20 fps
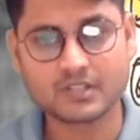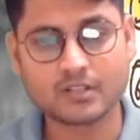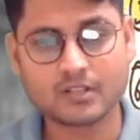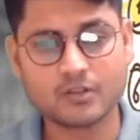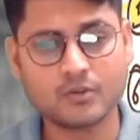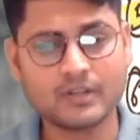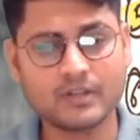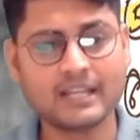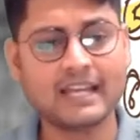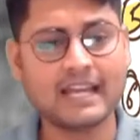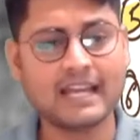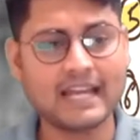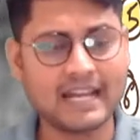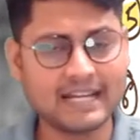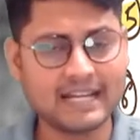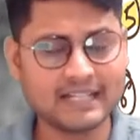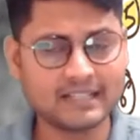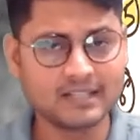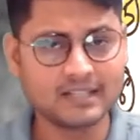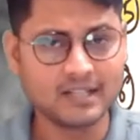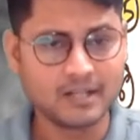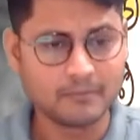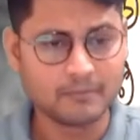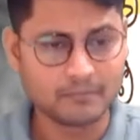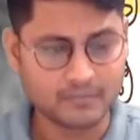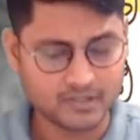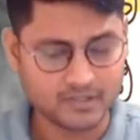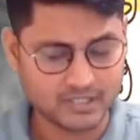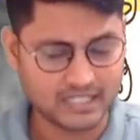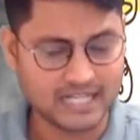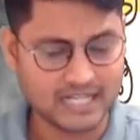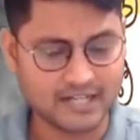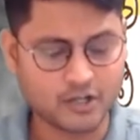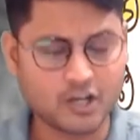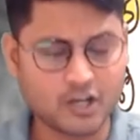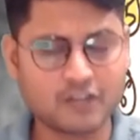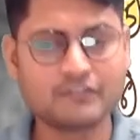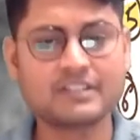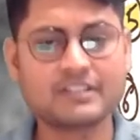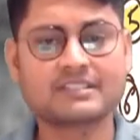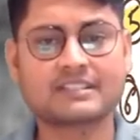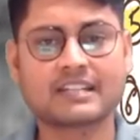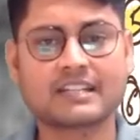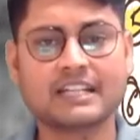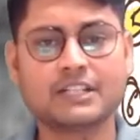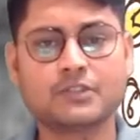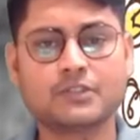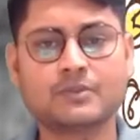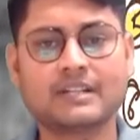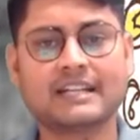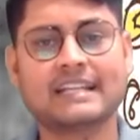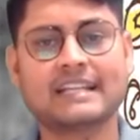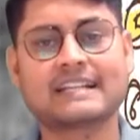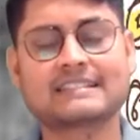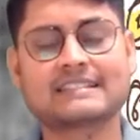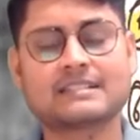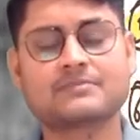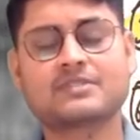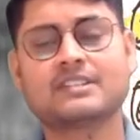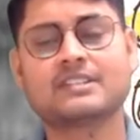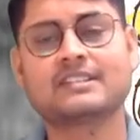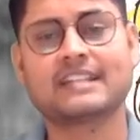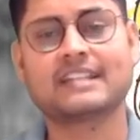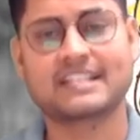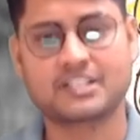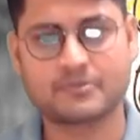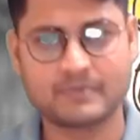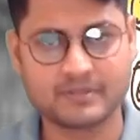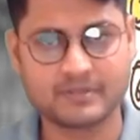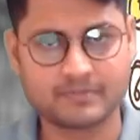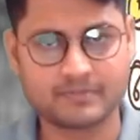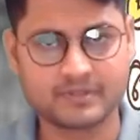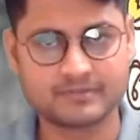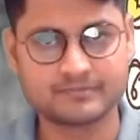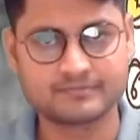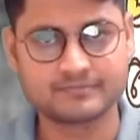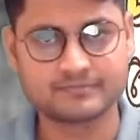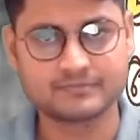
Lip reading: Okay, and always try to get exemption in the next paper.